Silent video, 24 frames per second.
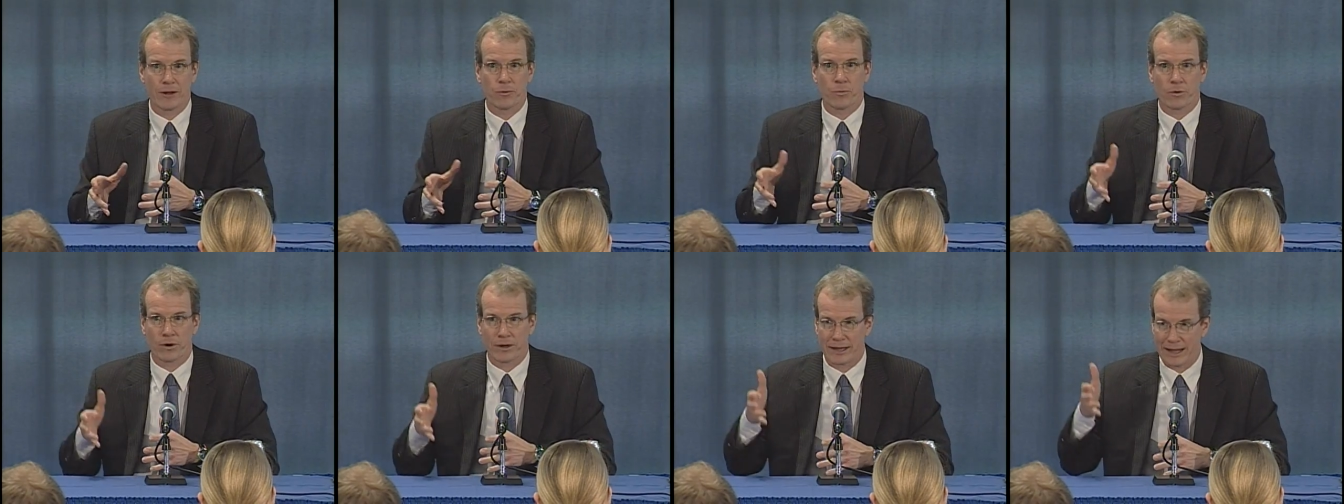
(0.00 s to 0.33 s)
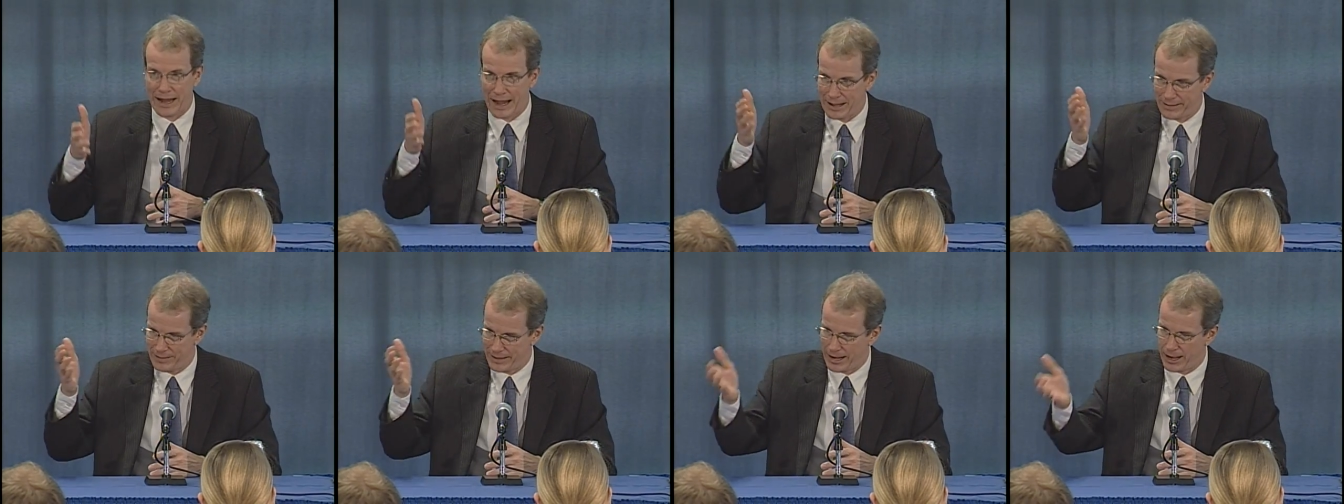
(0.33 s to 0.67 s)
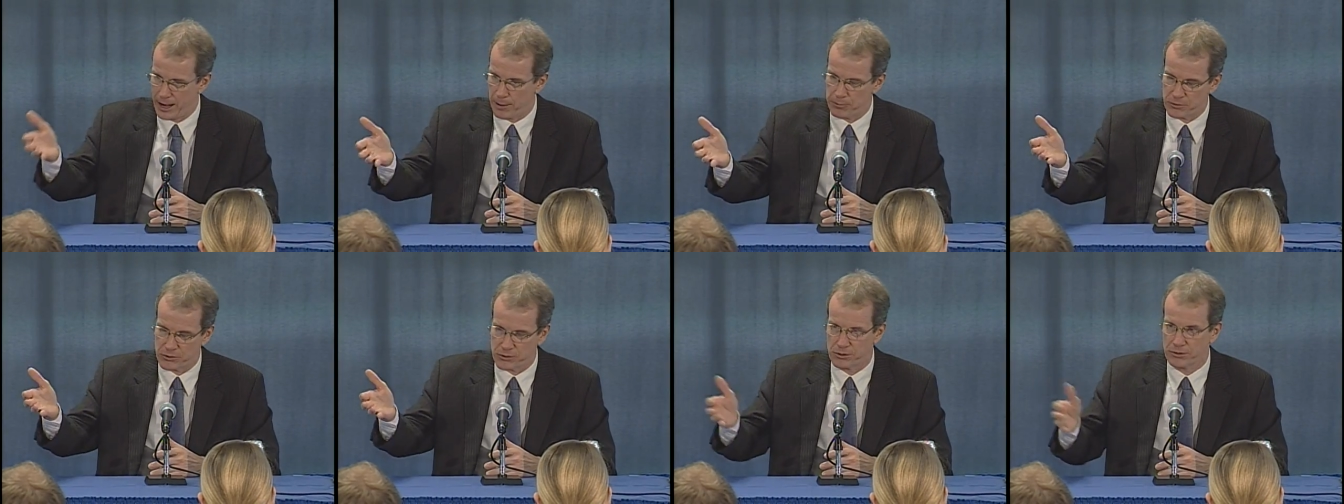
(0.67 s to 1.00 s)
where he had that
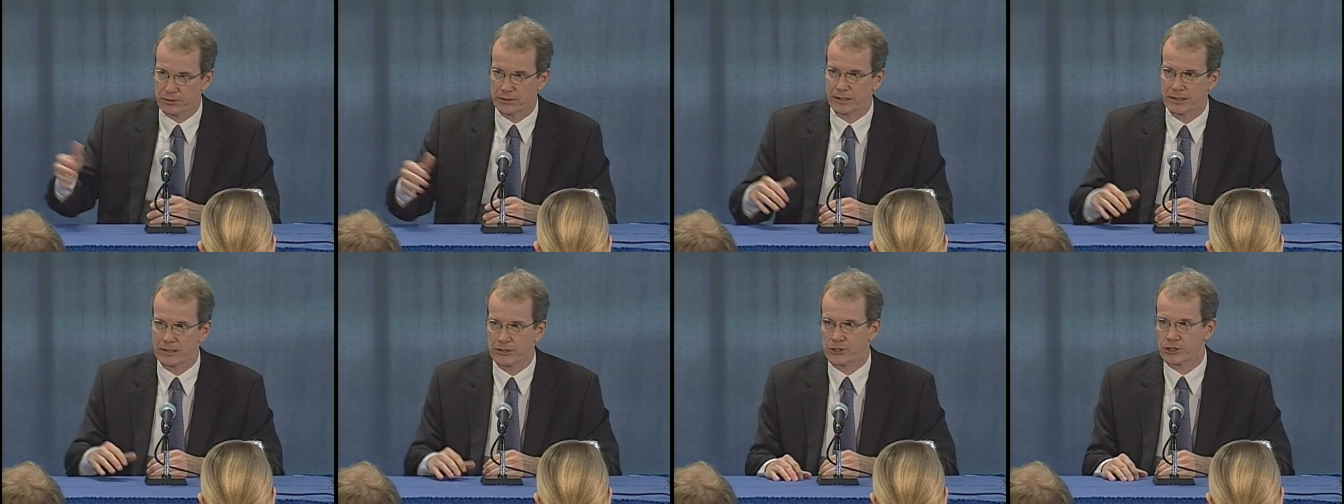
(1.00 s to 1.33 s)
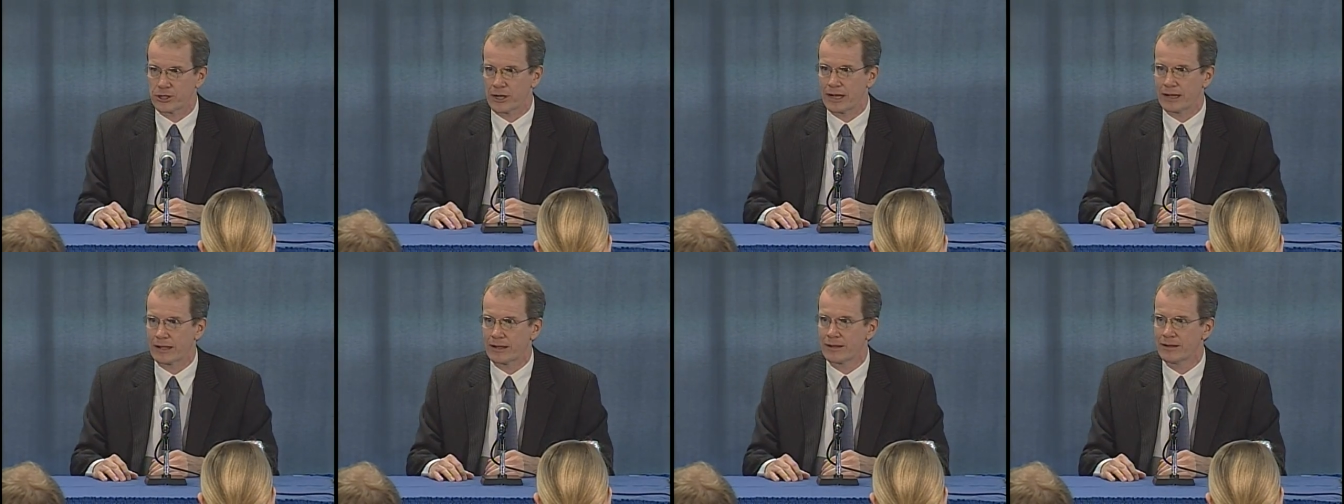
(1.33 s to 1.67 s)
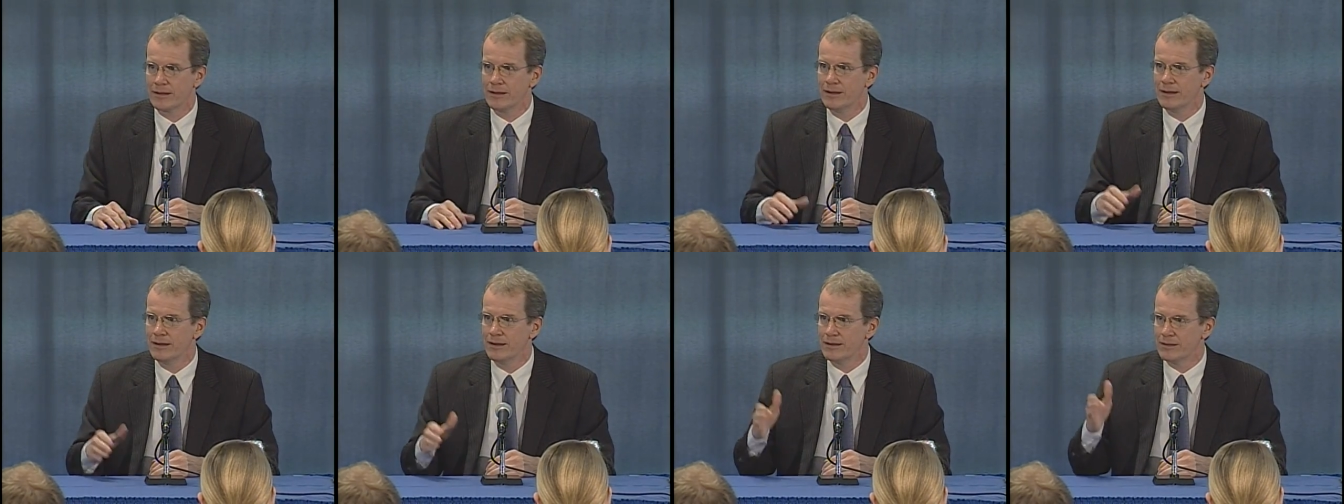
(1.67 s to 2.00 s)
opportunity to shake
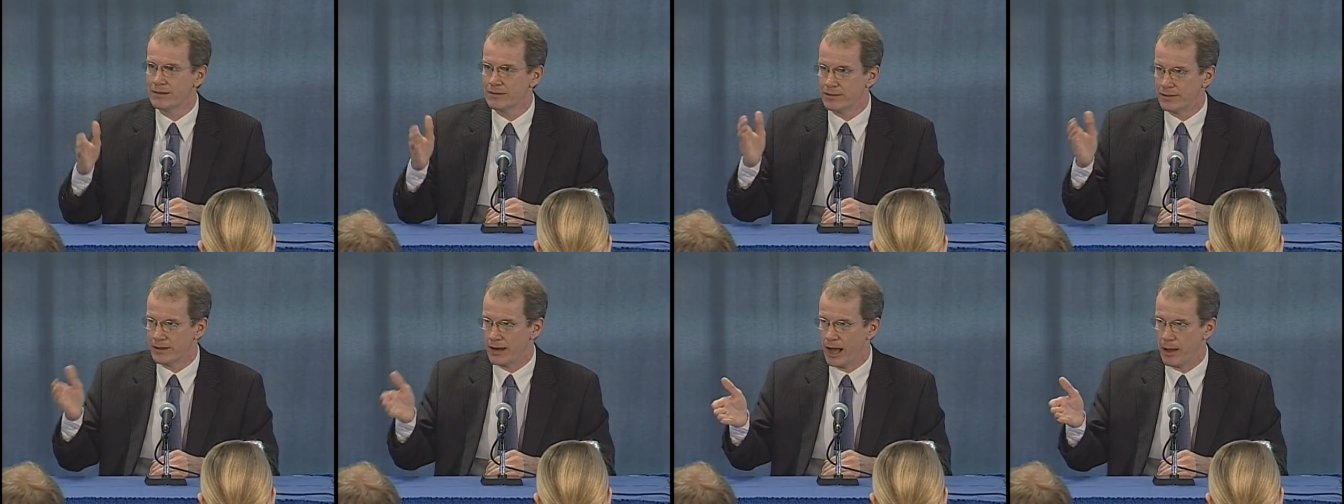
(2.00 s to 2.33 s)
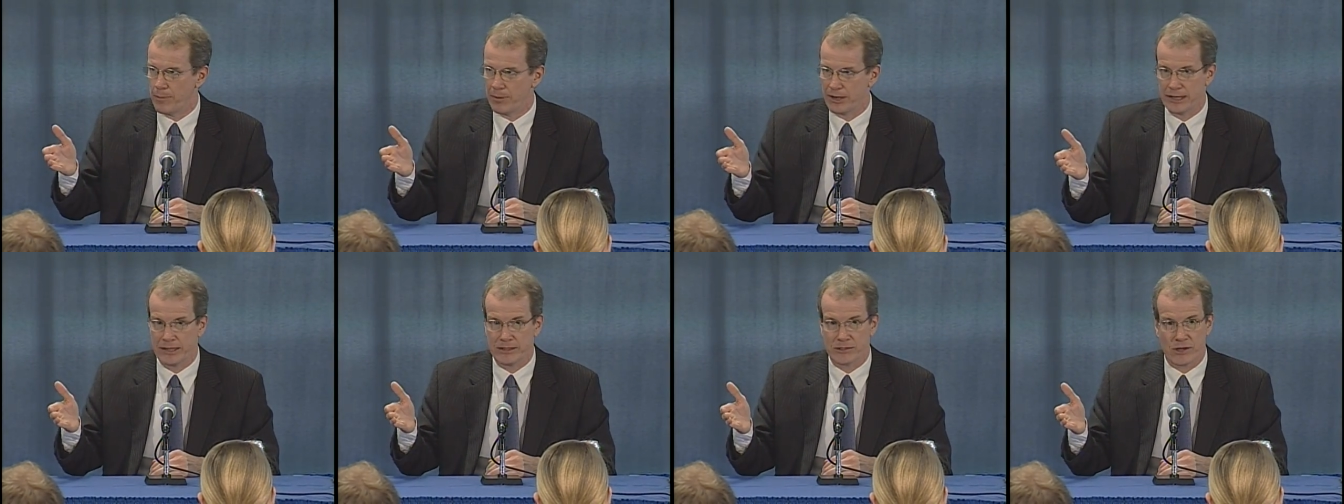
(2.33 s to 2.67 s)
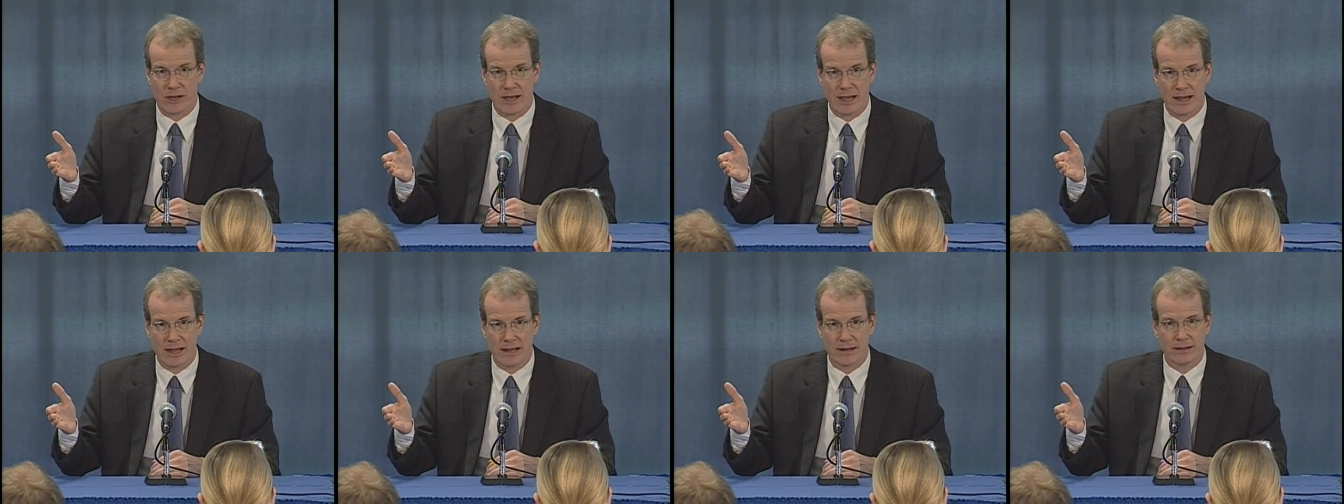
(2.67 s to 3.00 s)
the nominee's
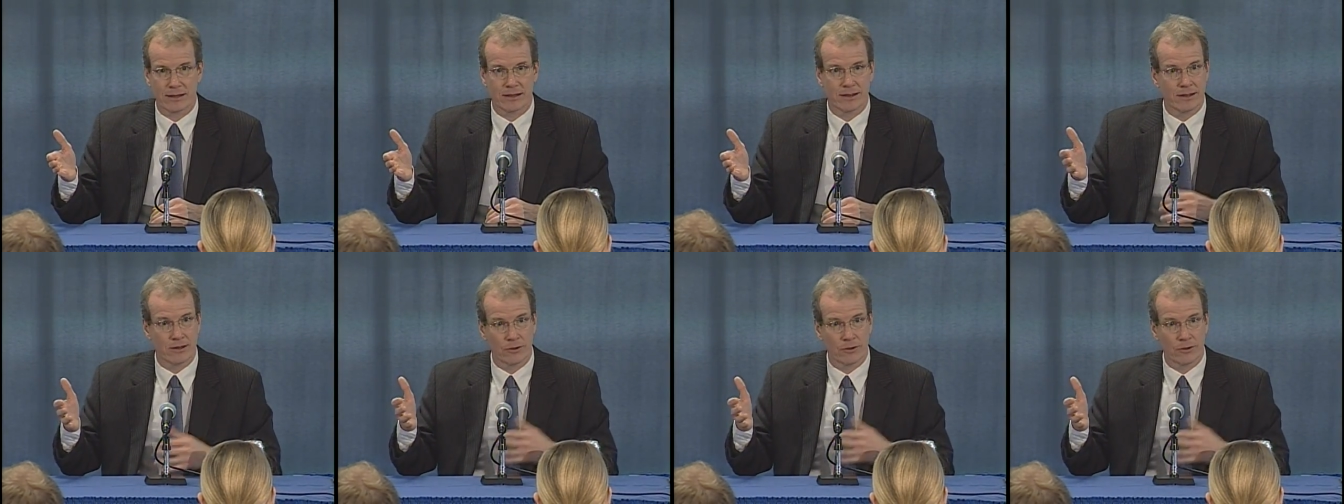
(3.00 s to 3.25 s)
hand.